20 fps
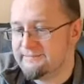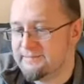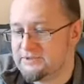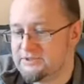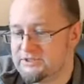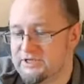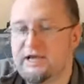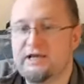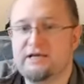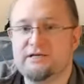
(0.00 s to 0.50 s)

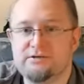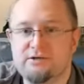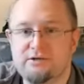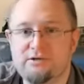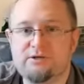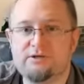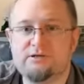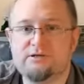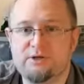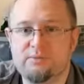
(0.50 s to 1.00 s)
So yeah, it's not
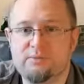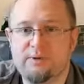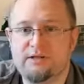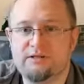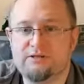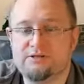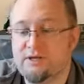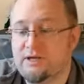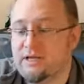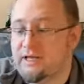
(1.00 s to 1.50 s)
looking too
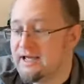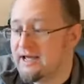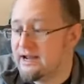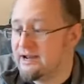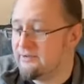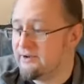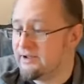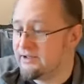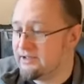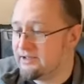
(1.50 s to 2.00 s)
bad. So
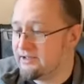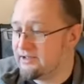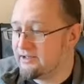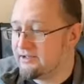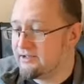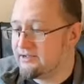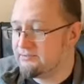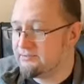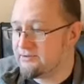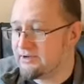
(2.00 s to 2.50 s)
anyway,
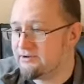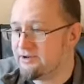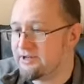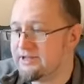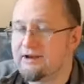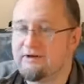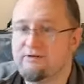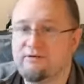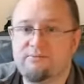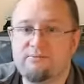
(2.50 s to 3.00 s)
I'm going to
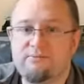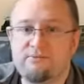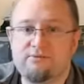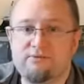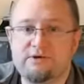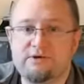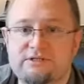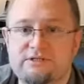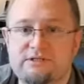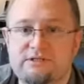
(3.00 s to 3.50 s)
carry on with the
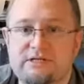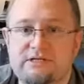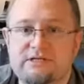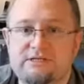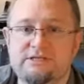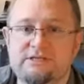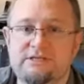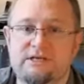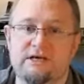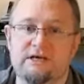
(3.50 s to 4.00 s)
of
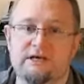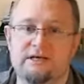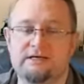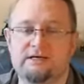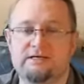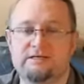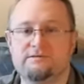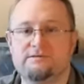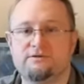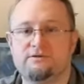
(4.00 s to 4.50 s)
this,
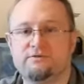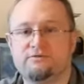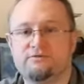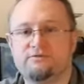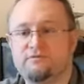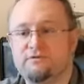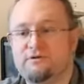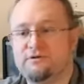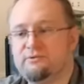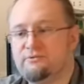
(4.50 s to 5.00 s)
and
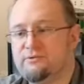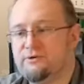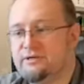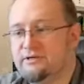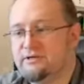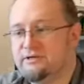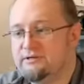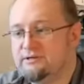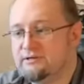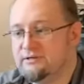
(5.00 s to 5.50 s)
hopefully I
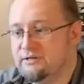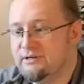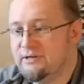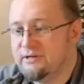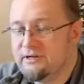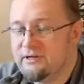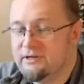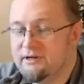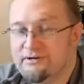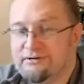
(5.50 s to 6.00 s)
can
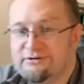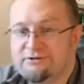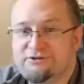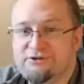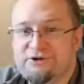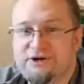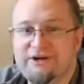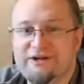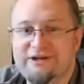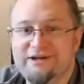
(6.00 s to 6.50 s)

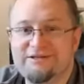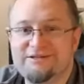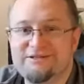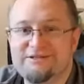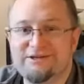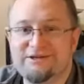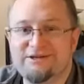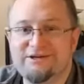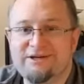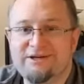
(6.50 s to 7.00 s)
try and get to
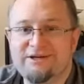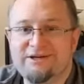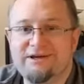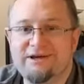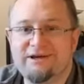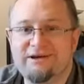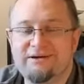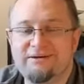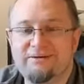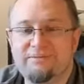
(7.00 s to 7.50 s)
you
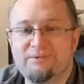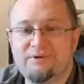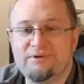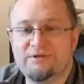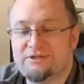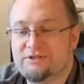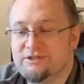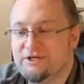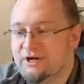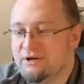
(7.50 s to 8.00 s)

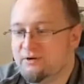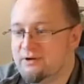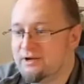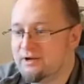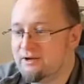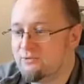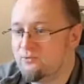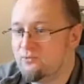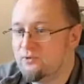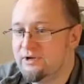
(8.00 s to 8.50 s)
soon.
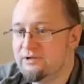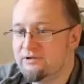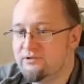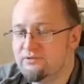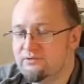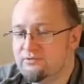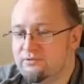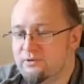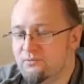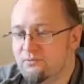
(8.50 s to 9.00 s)

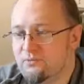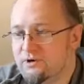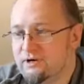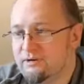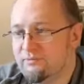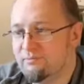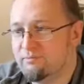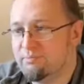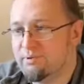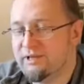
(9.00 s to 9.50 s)
What
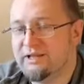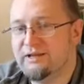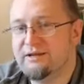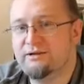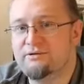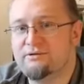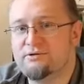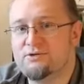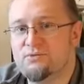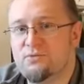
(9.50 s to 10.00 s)
I'm planning
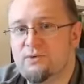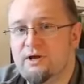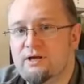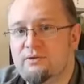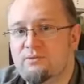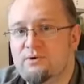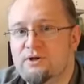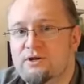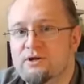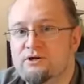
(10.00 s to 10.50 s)
on as well,
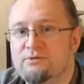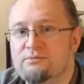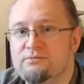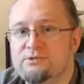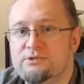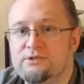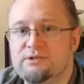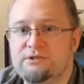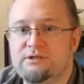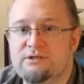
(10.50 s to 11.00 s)
when I come
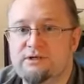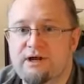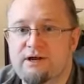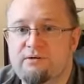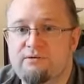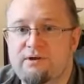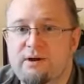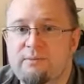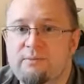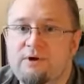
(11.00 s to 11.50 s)
to do the
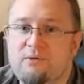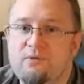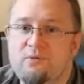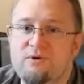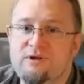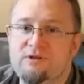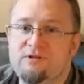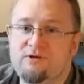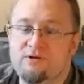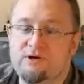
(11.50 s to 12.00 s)
diorama,
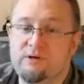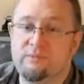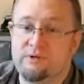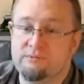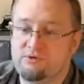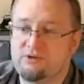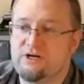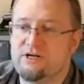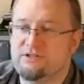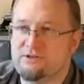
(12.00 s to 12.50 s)
I'm
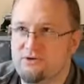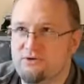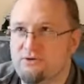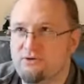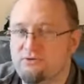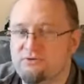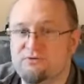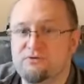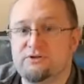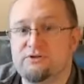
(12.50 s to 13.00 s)
trying to
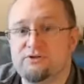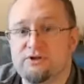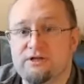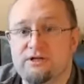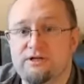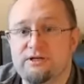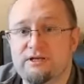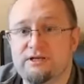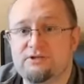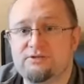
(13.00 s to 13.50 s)
hopefully try
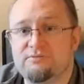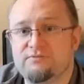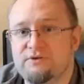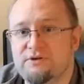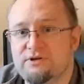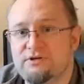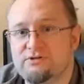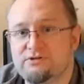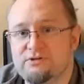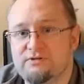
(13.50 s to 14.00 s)
and get some
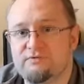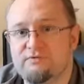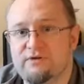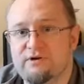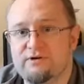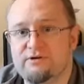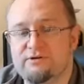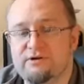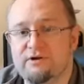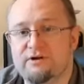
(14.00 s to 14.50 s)
videos of the
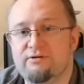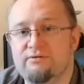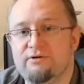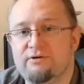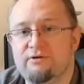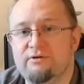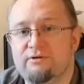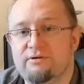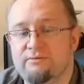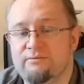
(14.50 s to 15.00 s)

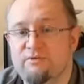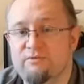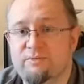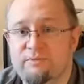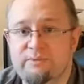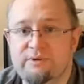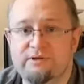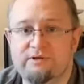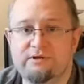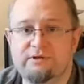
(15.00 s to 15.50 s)
diorama, and maybe
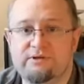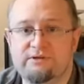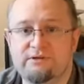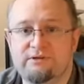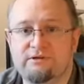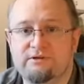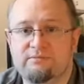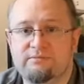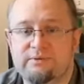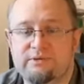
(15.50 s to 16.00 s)
building
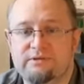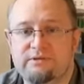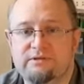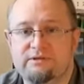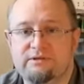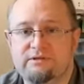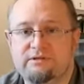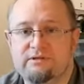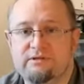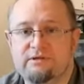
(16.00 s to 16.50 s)
the
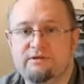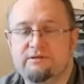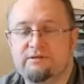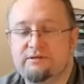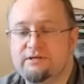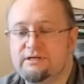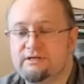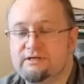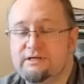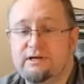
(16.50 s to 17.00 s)

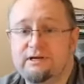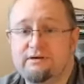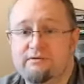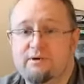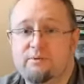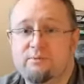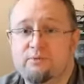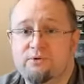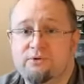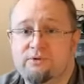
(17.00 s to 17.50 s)

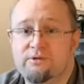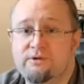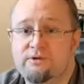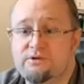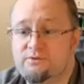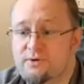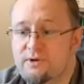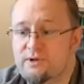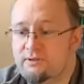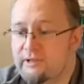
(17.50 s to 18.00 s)
diorama with it
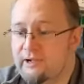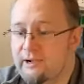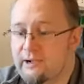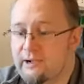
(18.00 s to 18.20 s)
as well.